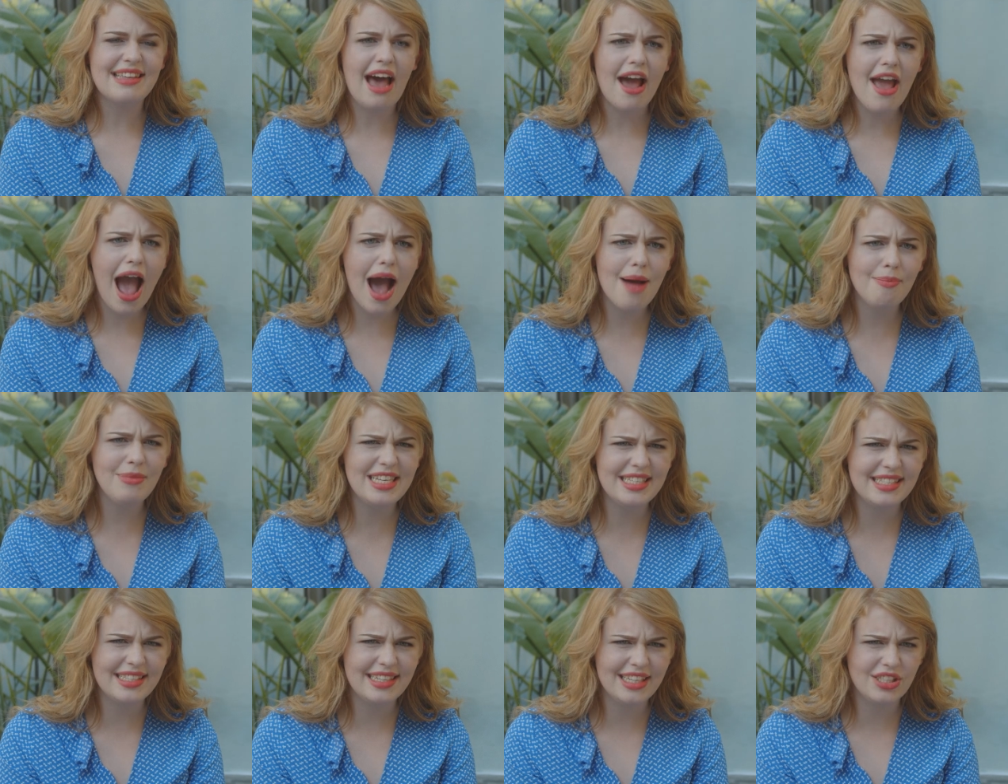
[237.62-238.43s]
I
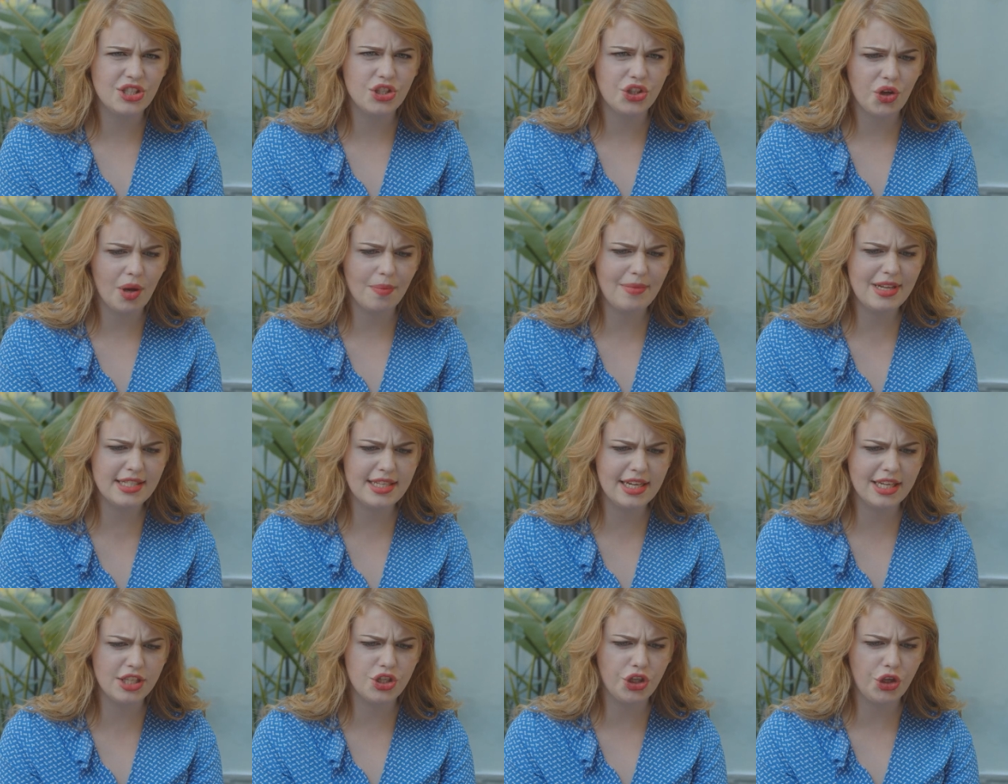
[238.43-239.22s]
am listening to you. I'm
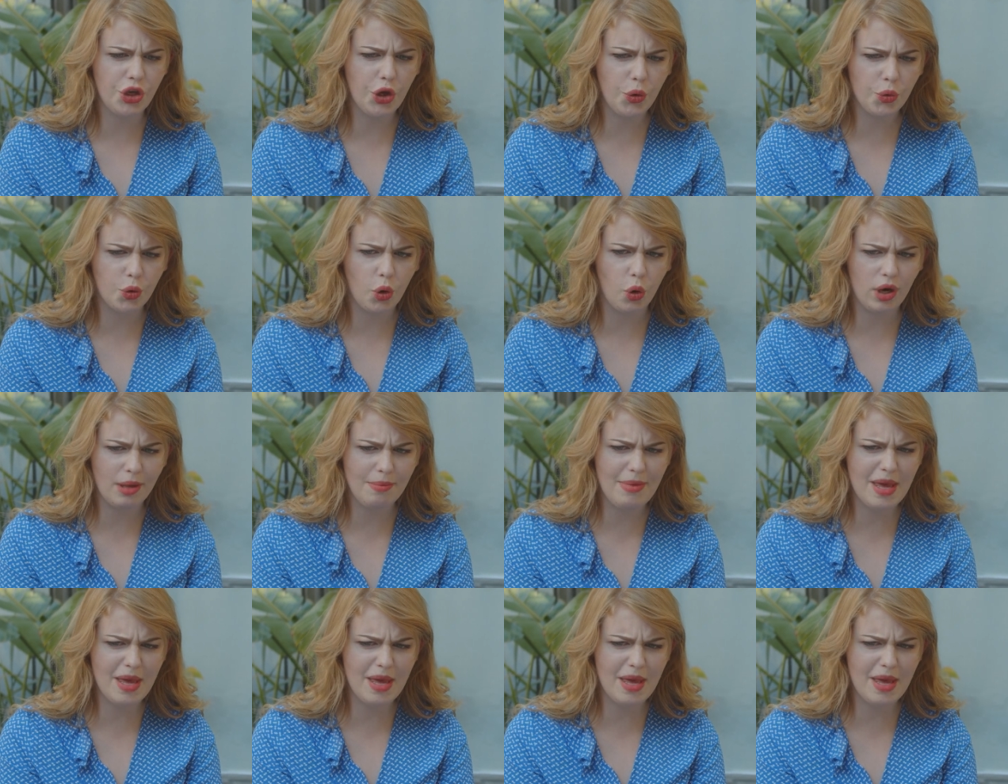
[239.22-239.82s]
listening to you calling